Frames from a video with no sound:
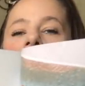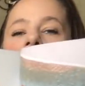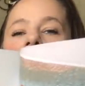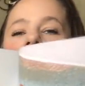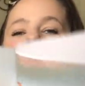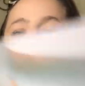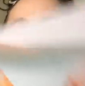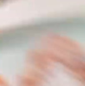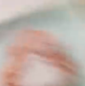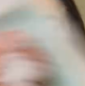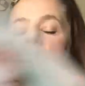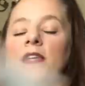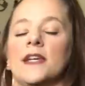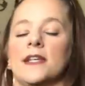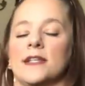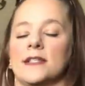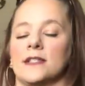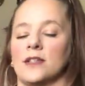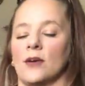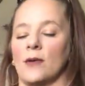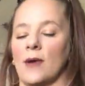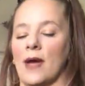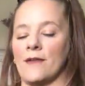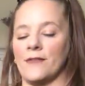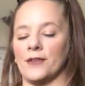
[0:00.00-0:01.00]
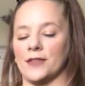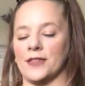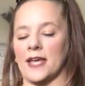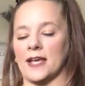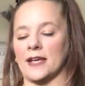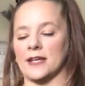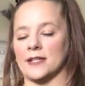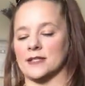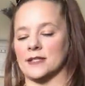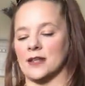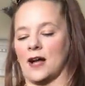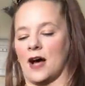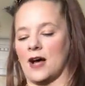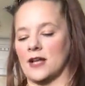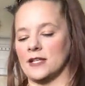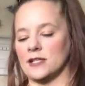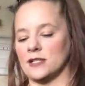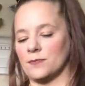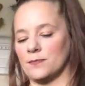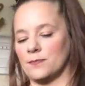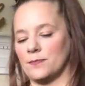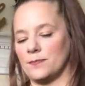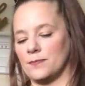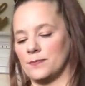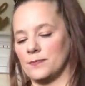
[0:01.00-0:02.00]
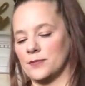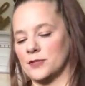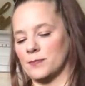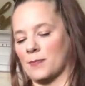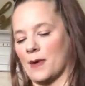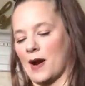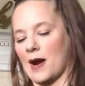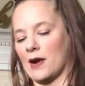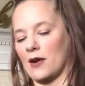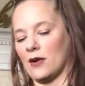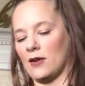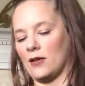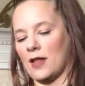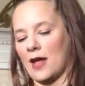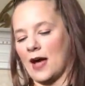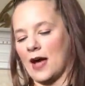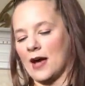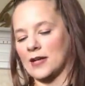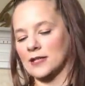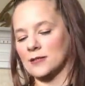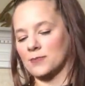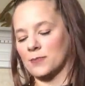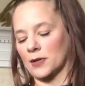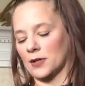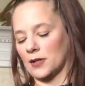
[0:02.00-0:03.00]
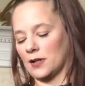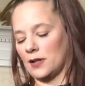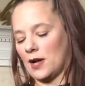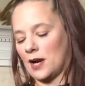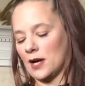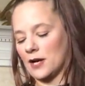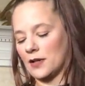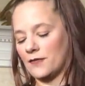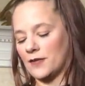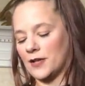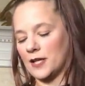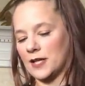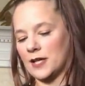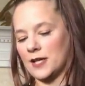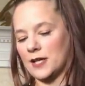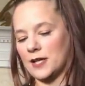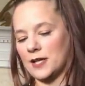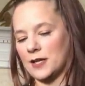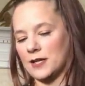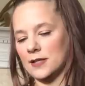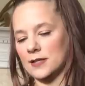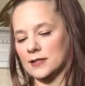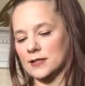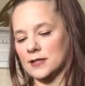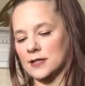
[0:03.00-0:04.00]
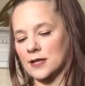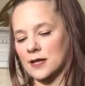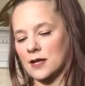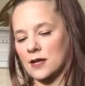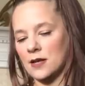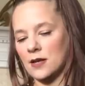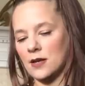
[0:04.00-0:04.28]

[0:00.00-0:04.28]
Look at this. So everything is not spiralized, but a lot of it is.